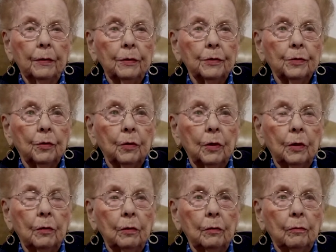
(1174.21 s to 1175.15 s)
So
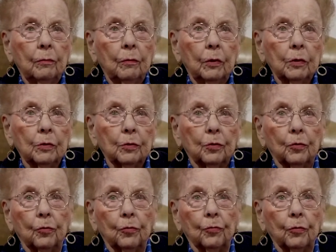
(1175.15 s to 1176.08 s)
he wasn't
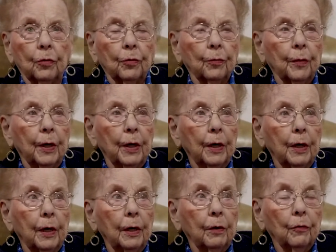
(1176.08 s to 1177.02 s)
too thrilled about it,
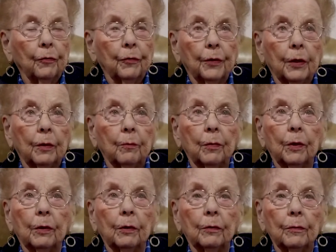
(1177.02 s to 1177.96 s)
I don't think,
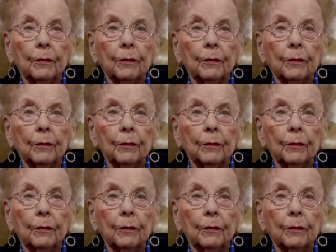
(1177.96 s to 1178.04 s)
but